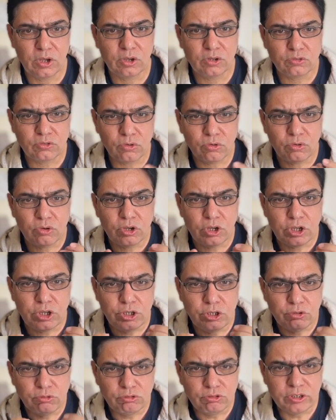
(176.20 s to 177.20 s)
So
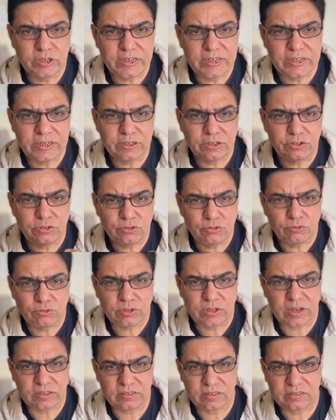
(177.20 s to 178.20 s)
usually it is
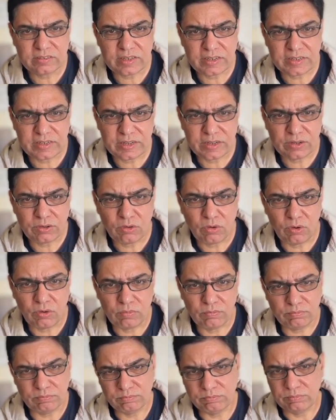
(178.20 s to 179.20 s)
used as a setting
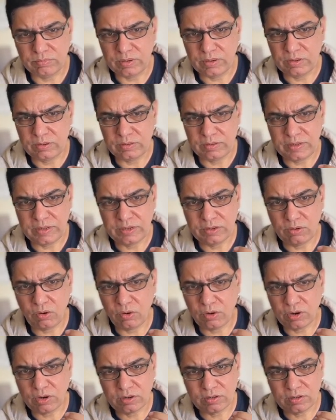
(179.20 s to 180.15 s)
on